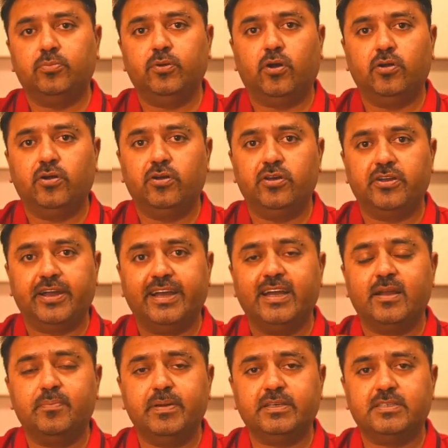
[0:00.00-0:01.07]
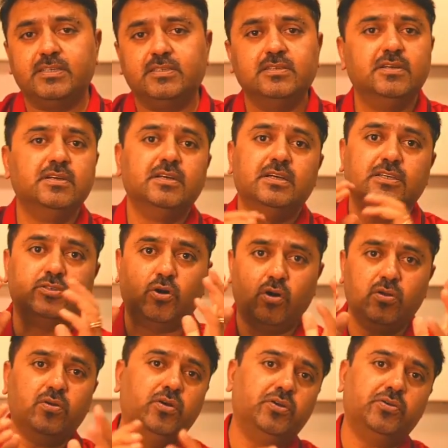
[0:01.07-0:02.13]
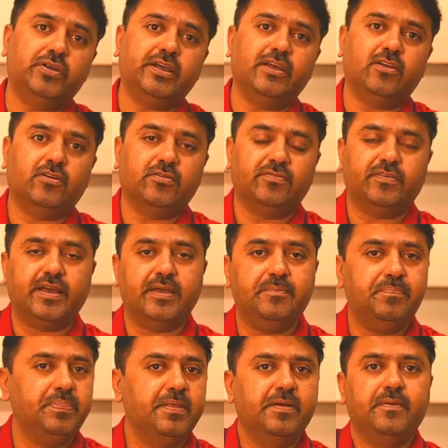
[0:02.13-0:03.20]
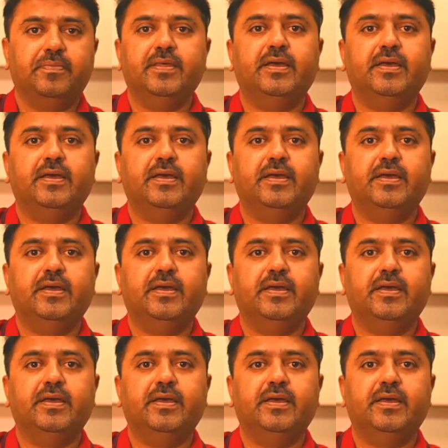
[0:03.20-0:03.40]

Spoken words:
to be ordered on a regular basis is all going to take a lot of time,